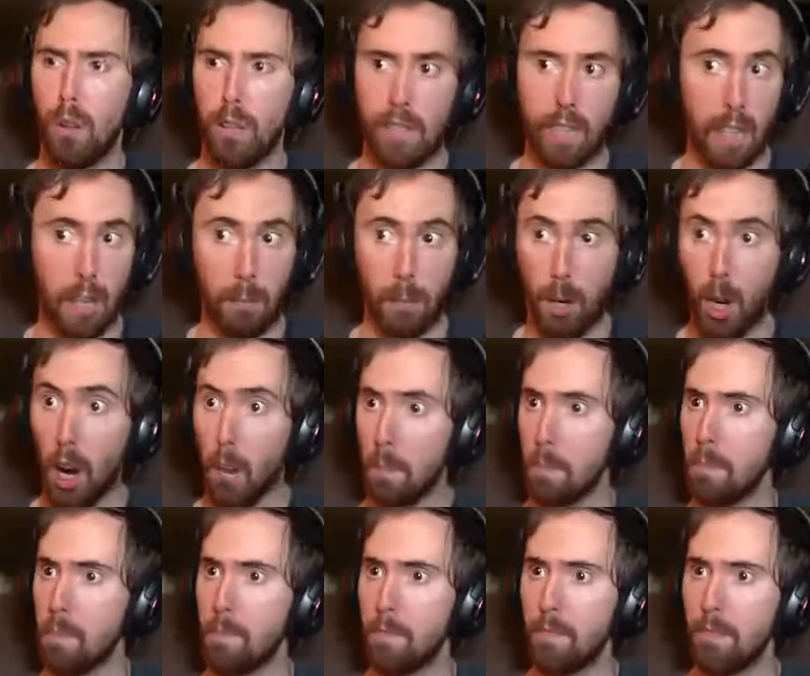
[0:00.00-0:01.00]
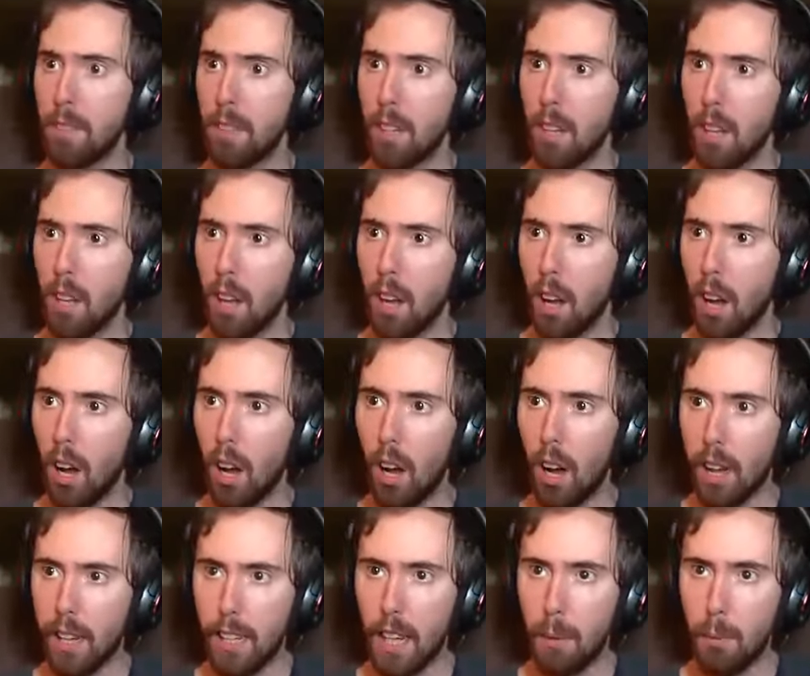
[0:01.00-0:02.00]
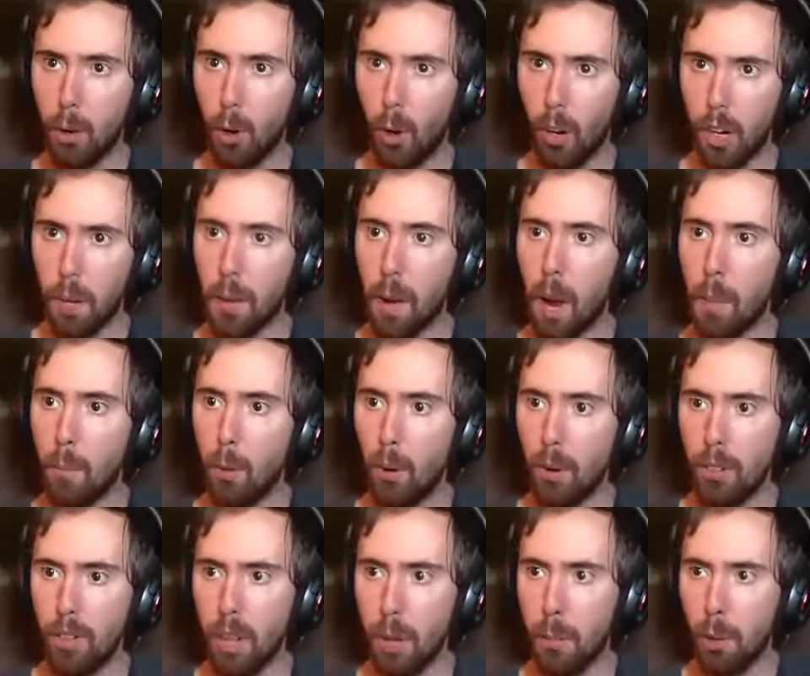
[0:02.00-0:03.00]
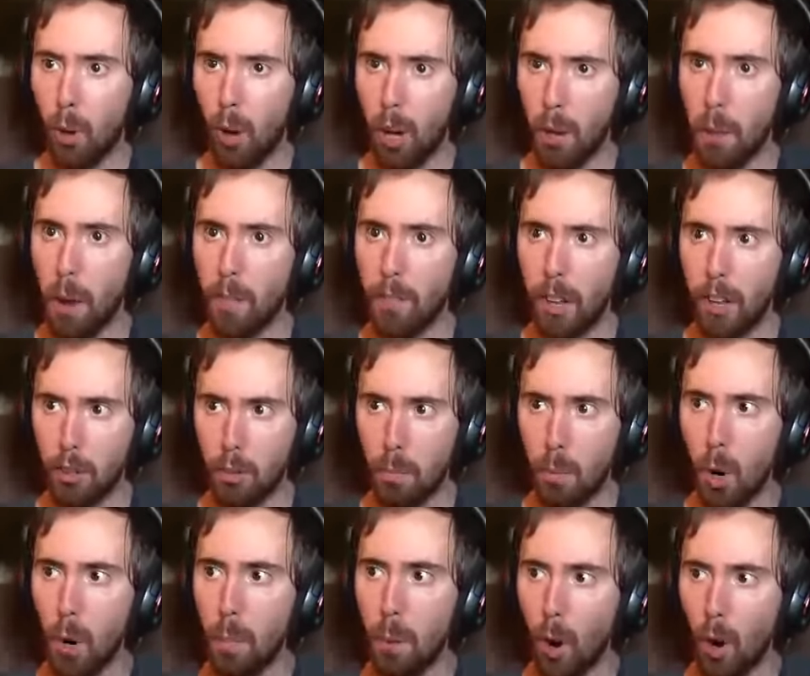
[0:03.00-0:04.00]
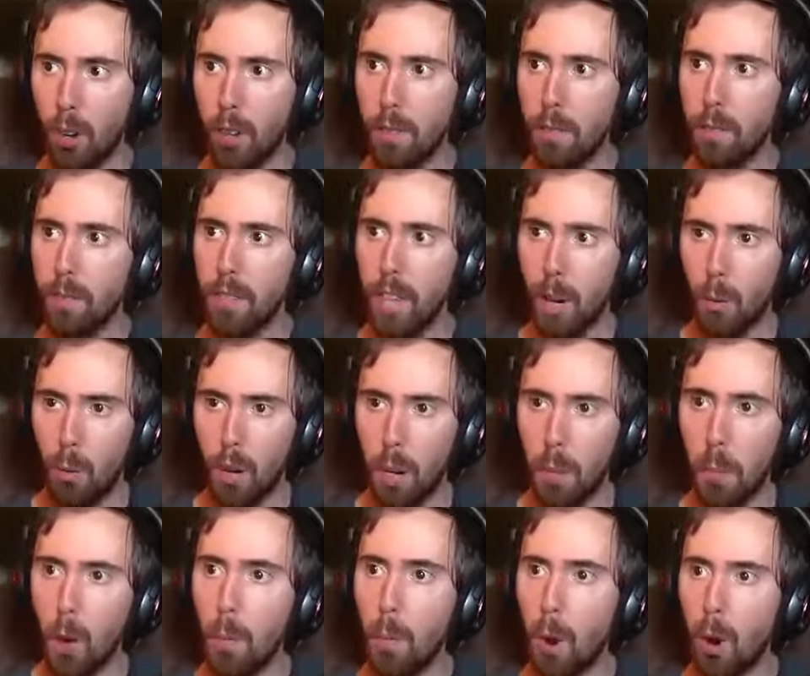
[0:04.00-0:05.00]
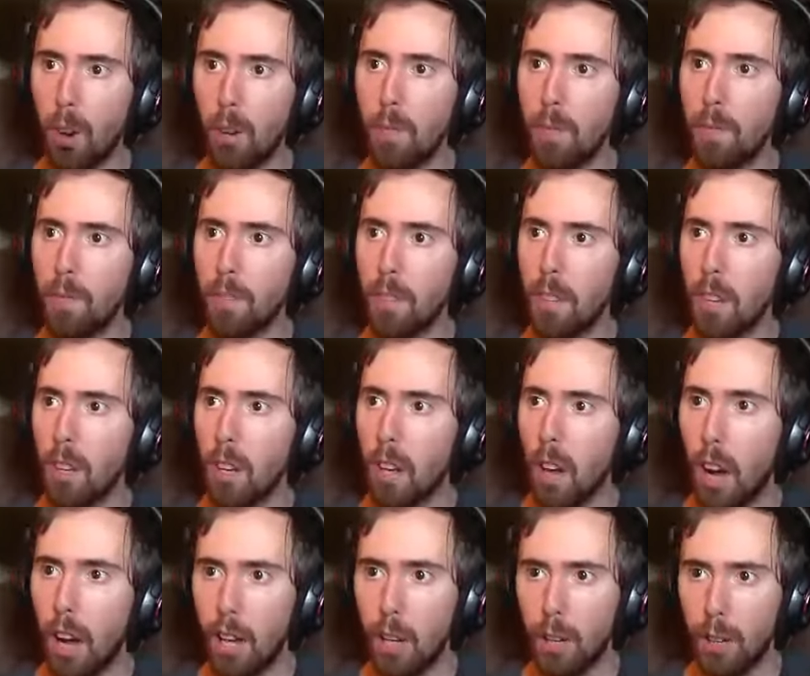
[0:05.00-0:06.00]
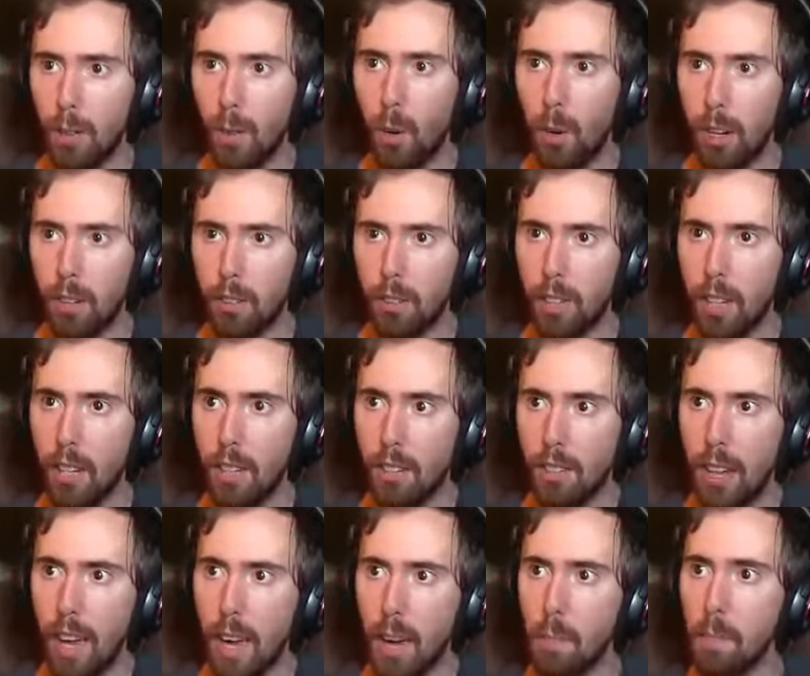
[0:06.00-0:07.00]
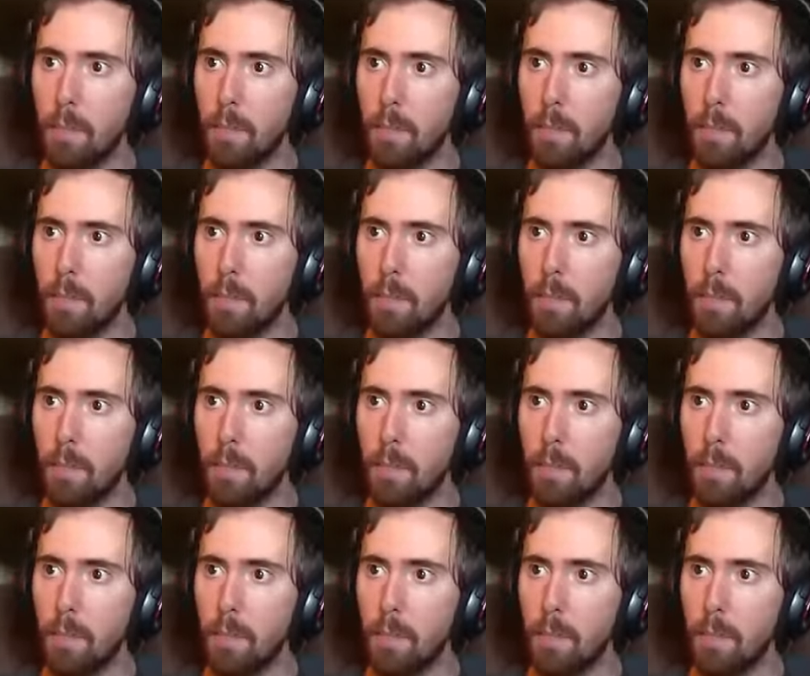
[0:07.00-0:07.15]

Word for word: Keep it up. All right, keep clearing them out, boys. Keep clearing them out. That's Moobert. Get rid of Moobert. I don't even want to see his name.